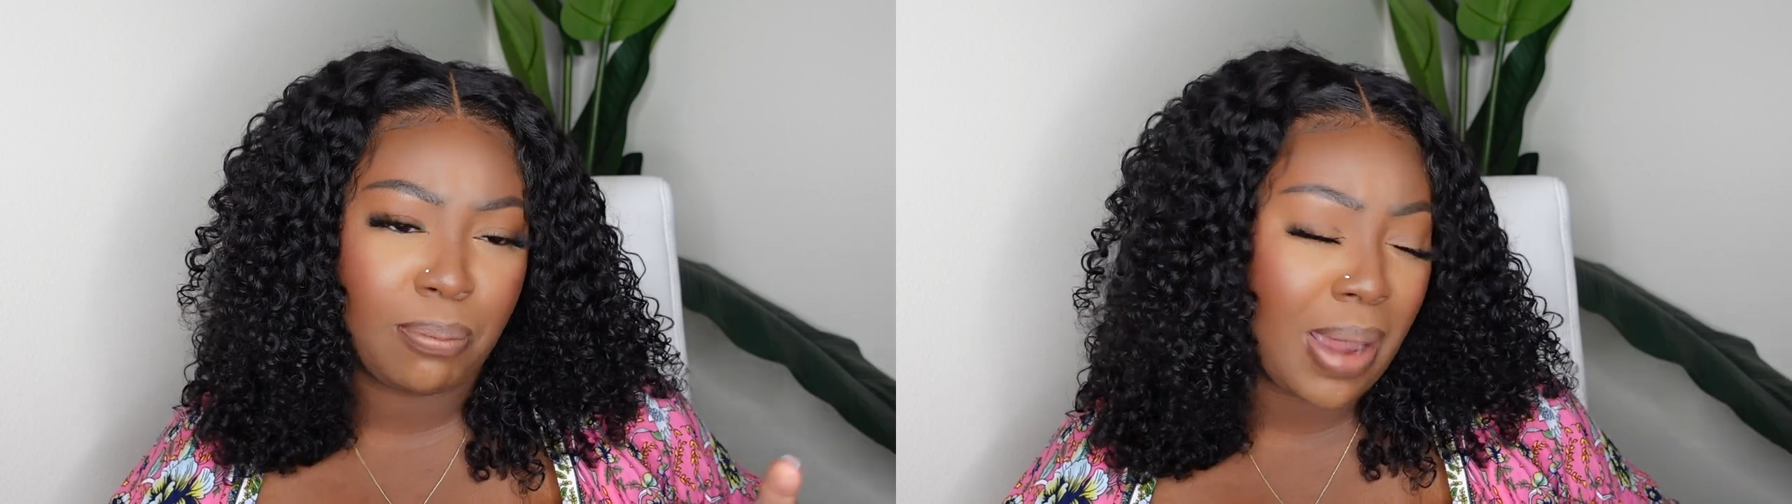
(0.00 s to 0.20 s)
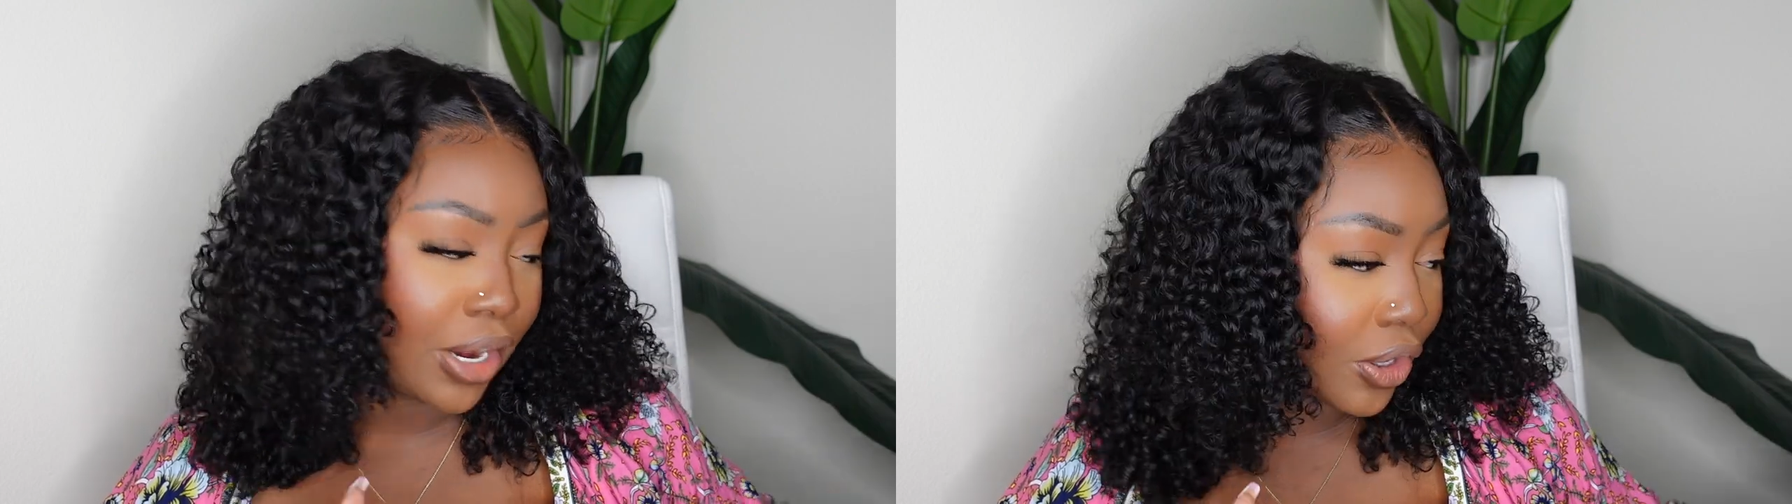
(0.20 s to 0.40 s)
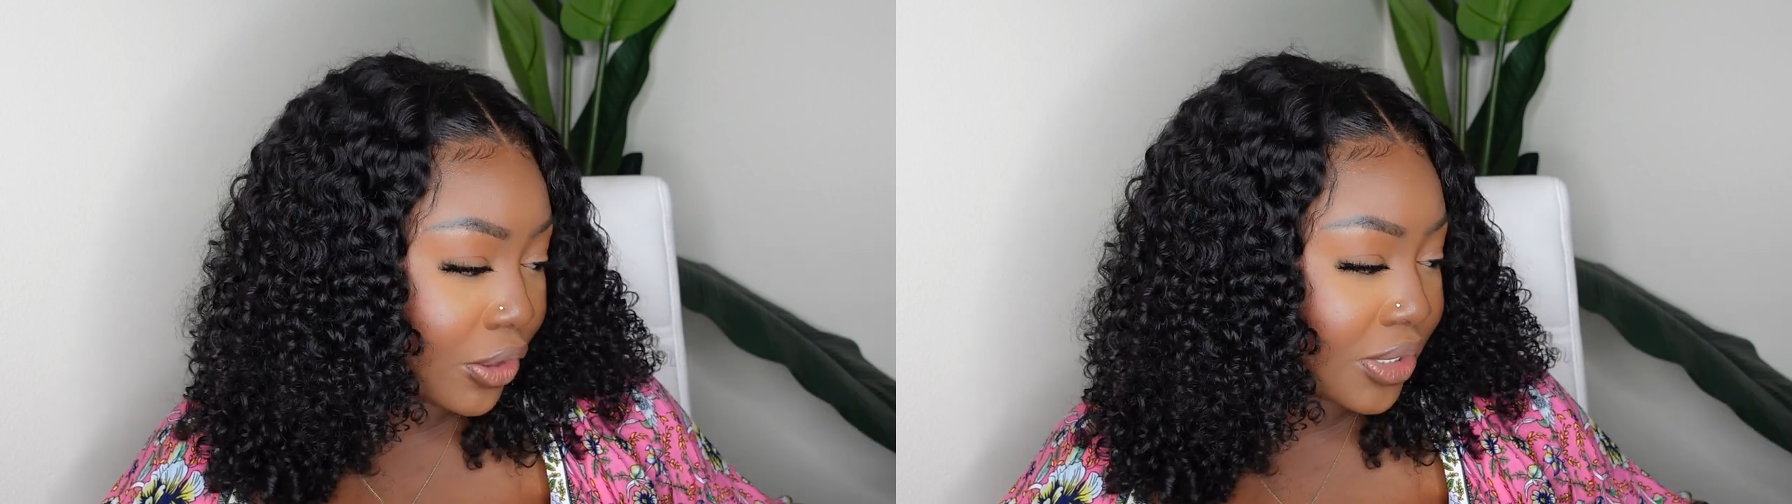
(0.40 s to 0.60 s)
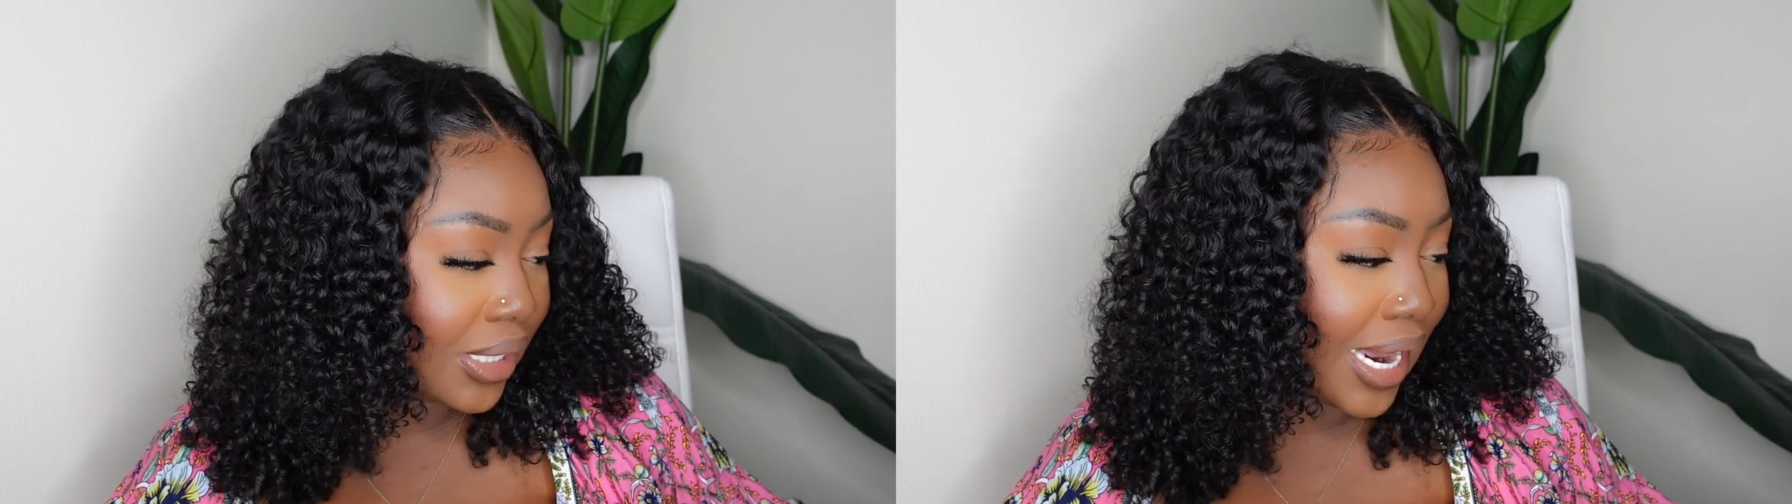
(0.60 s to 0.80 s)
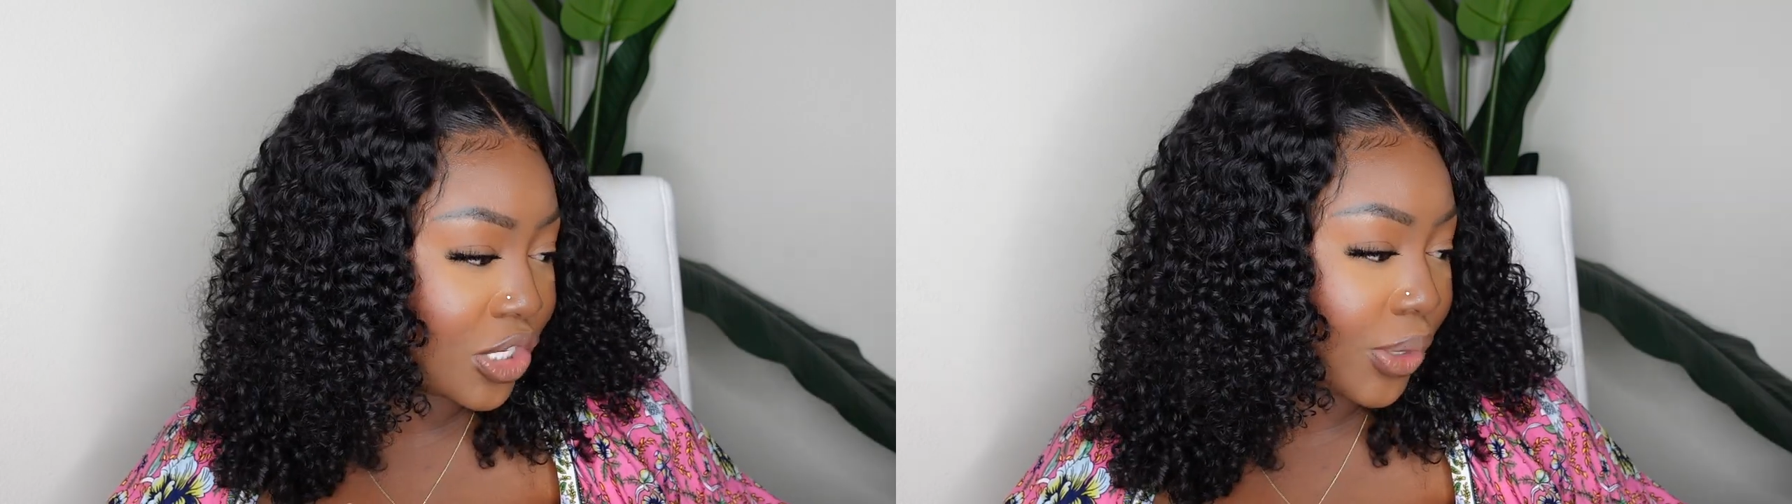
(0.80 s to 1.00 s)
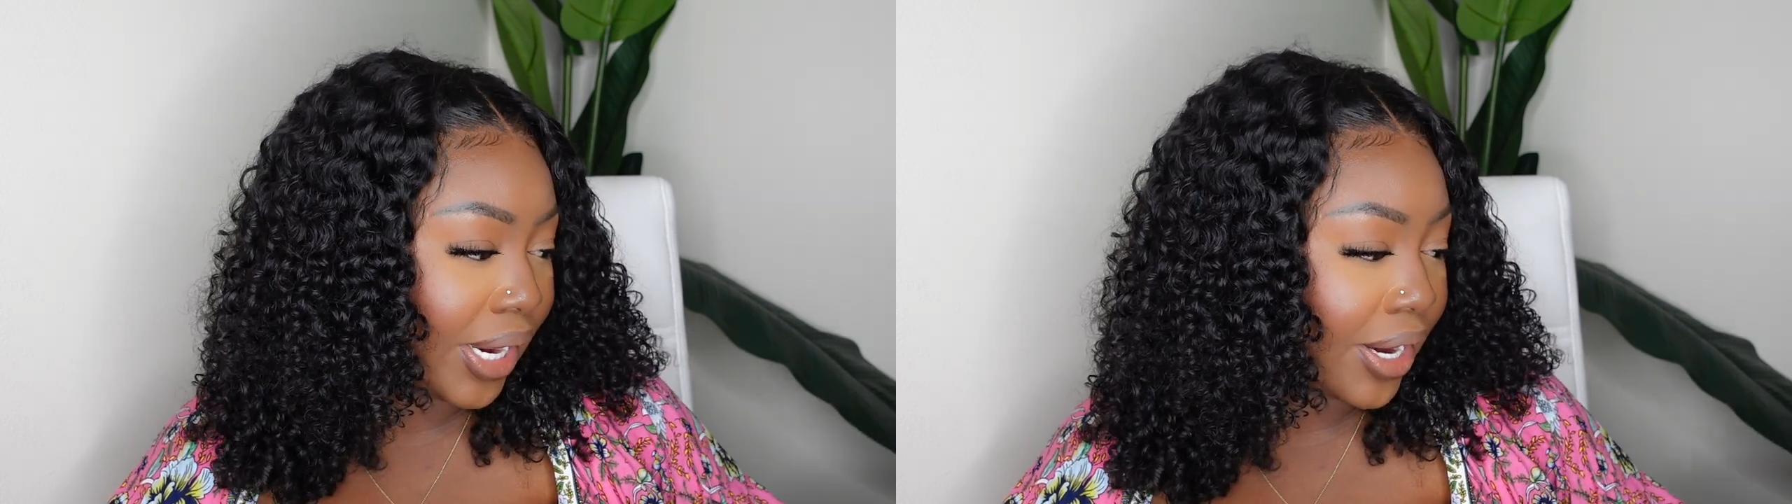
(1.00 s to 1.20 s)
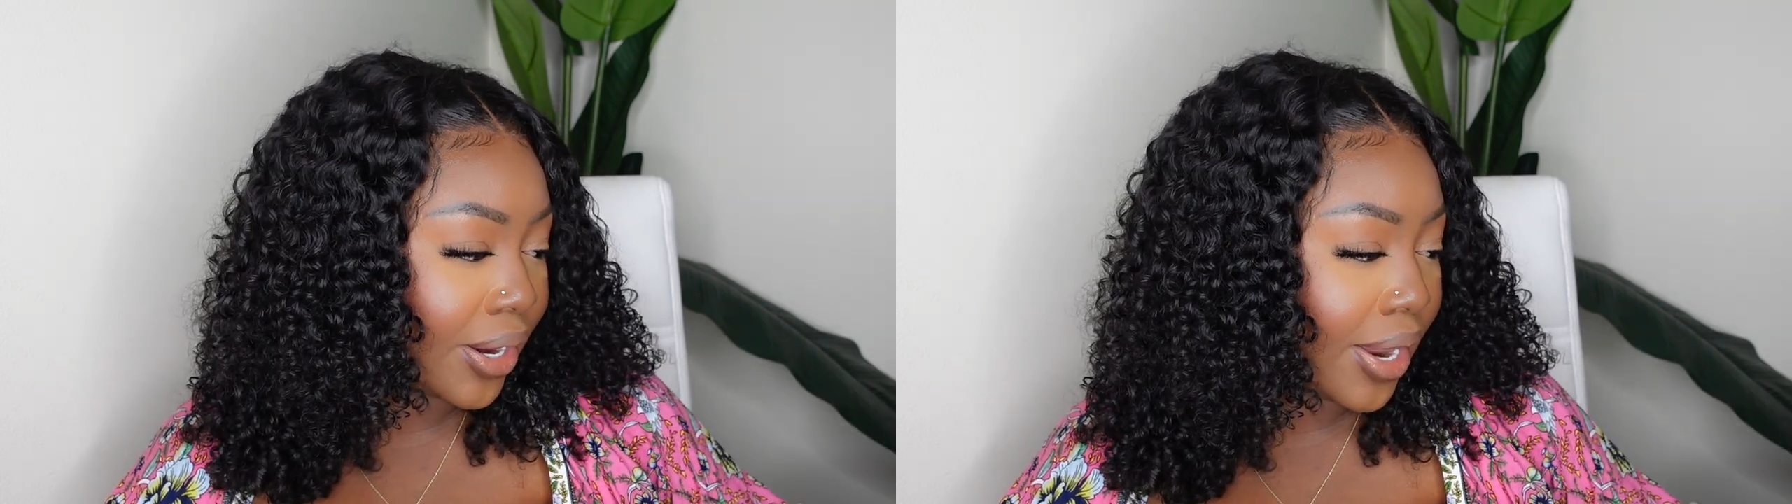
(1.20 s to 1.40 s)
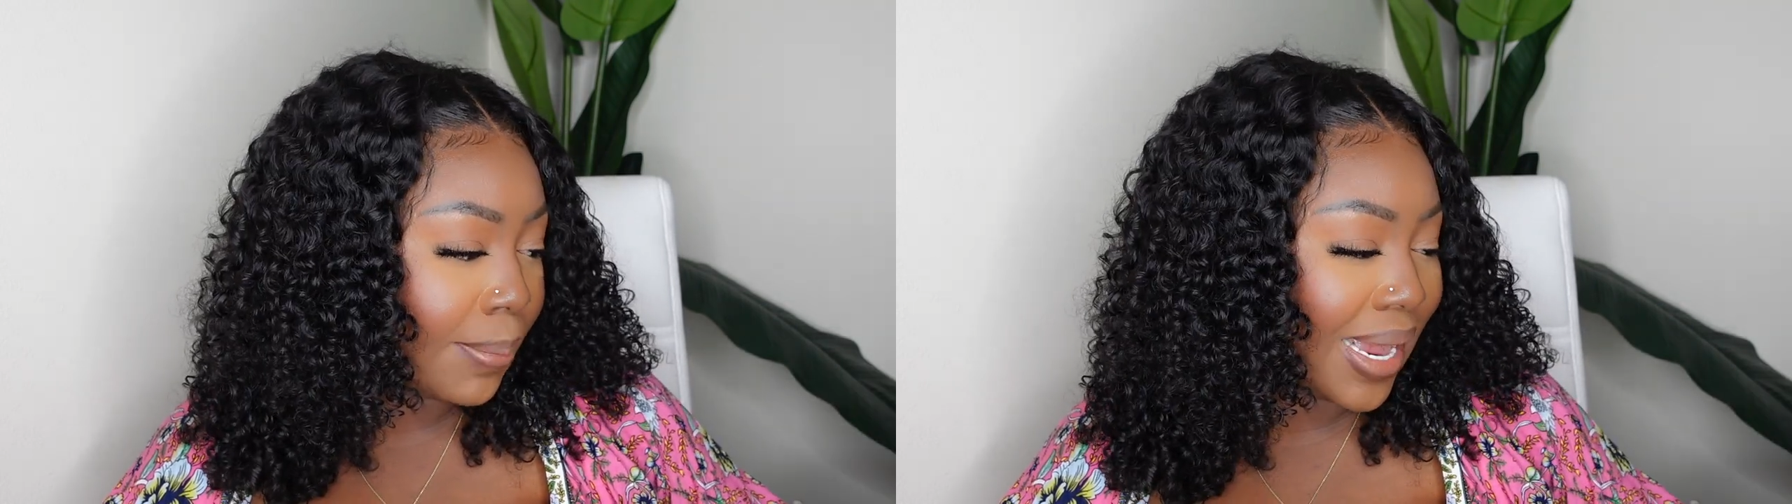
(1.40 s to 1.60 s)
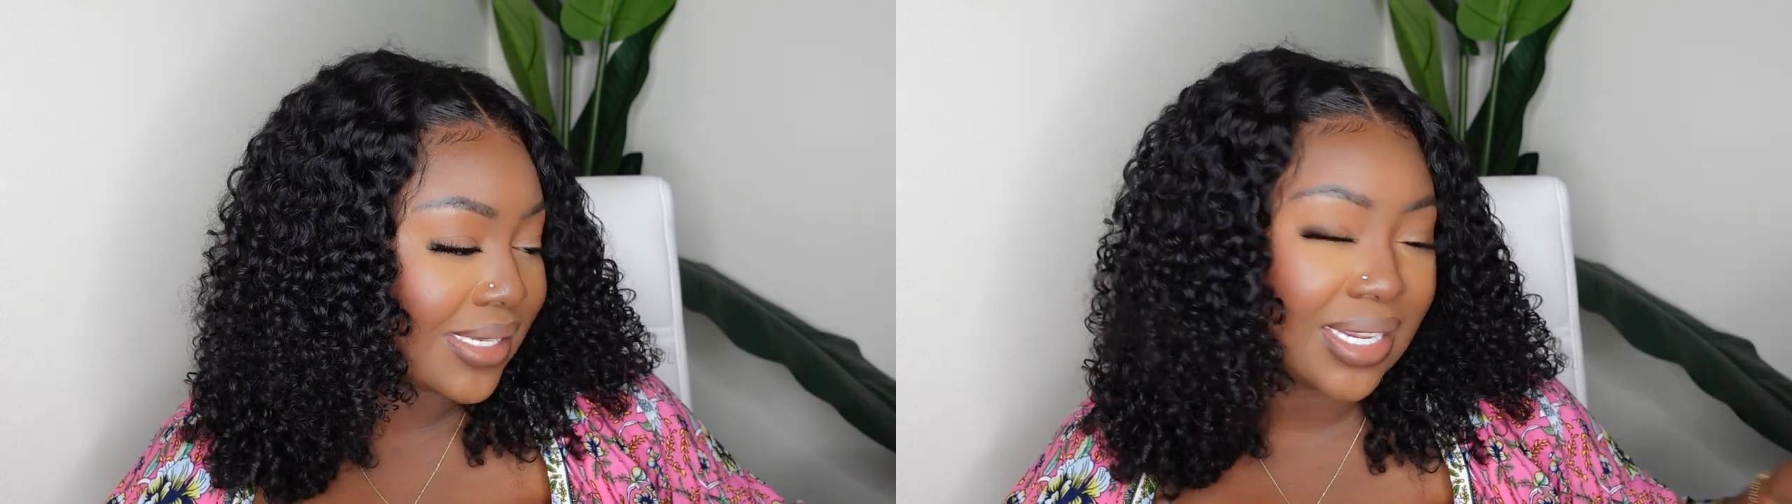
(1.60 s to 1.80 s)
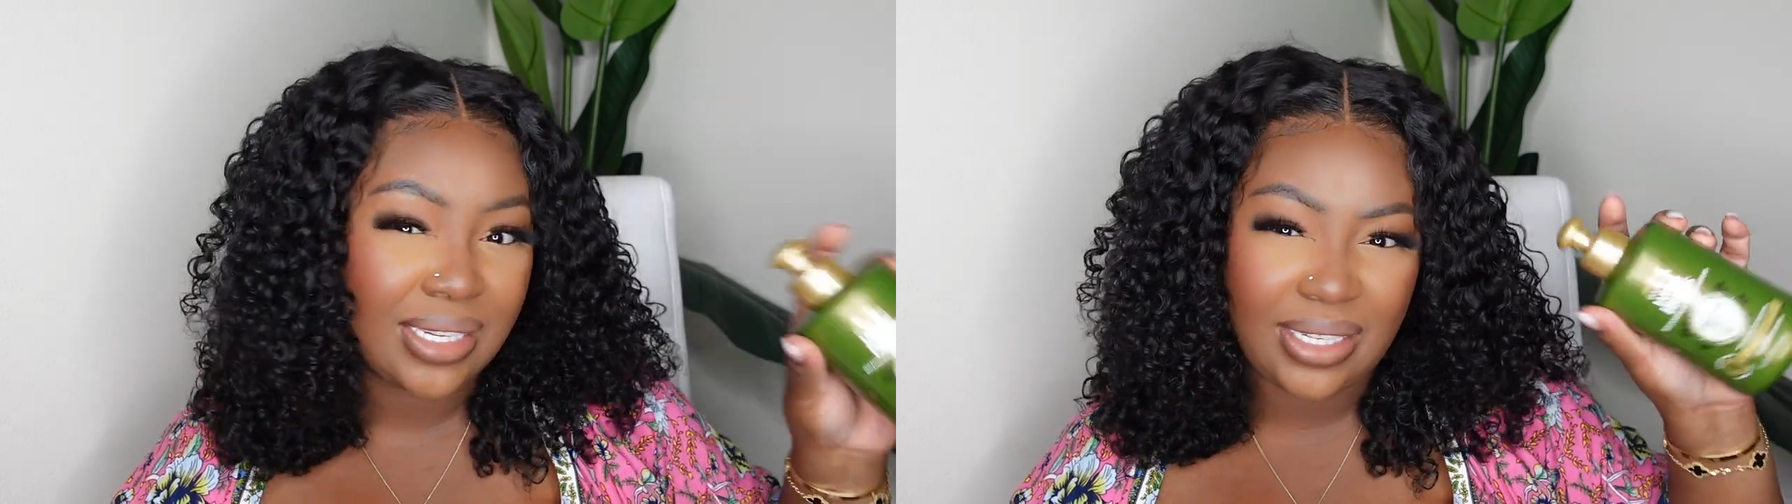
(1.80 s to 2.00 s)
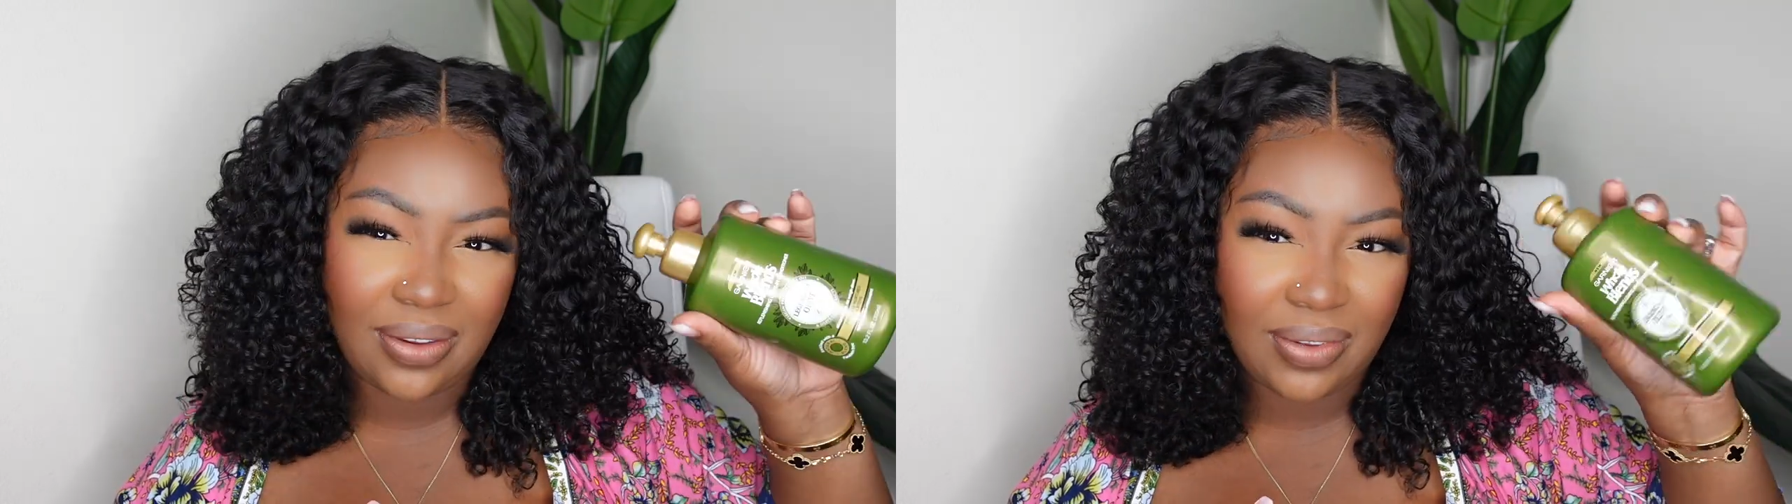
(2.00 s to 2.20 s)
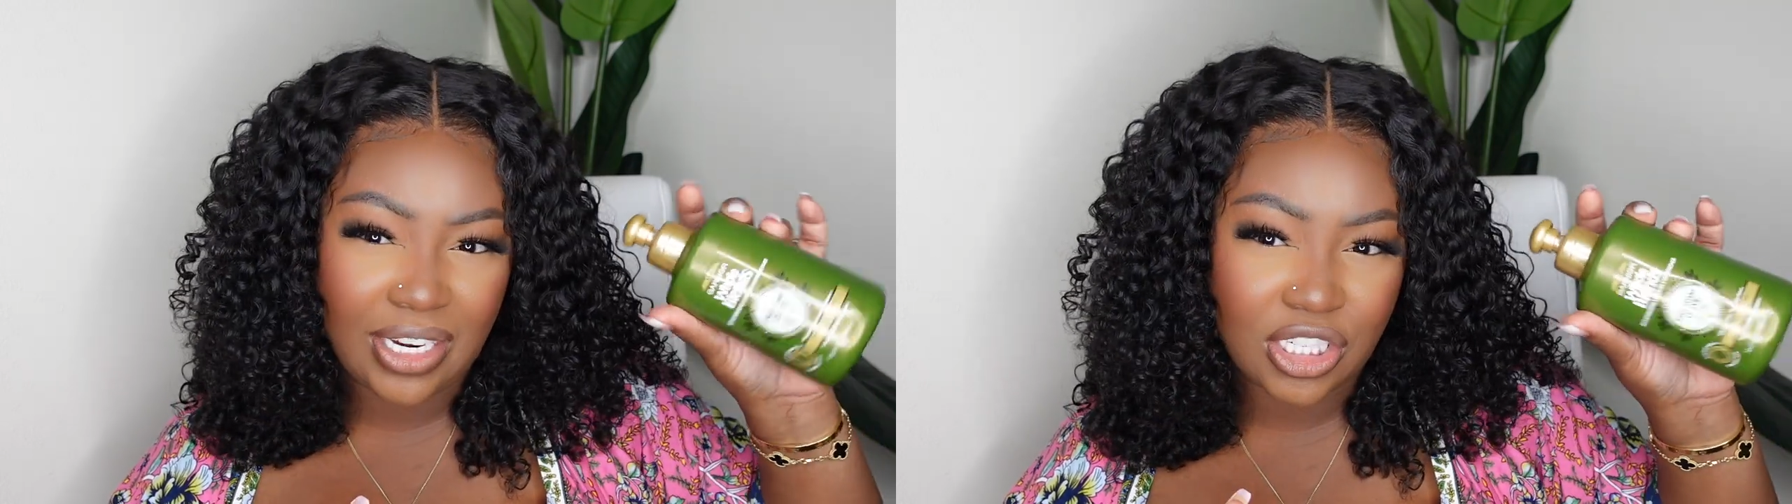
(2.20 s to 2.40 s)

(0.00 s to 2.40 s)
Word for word: my girl's natural hair as a leave-in,